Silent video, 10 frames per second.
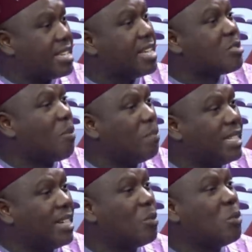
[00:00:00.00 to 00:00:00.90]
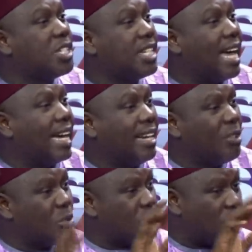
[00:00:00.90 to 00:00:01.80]
series of meetings in which they
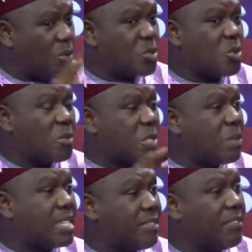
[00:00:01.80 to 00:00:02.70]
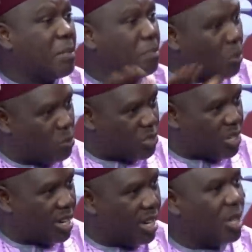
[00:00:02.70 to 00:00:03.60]
agreed on some specific post